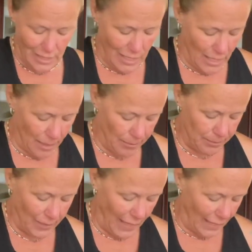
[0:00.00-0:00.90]

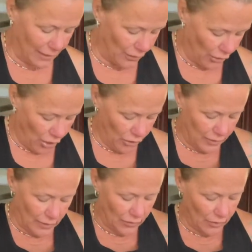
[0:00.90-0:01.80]
And there are
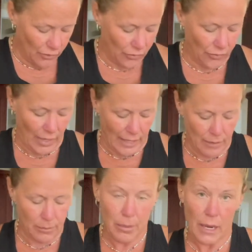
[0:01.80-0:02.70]
these little
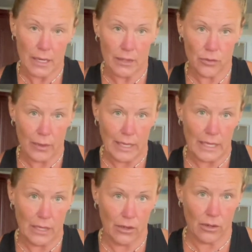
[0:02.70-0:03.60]
side pockets right
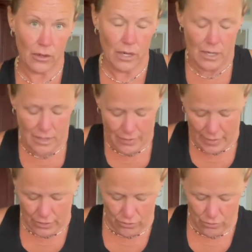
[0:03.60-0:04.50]
here
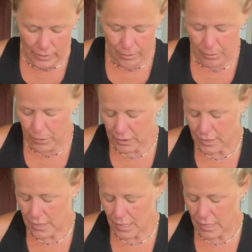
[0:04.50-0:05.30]
that you can put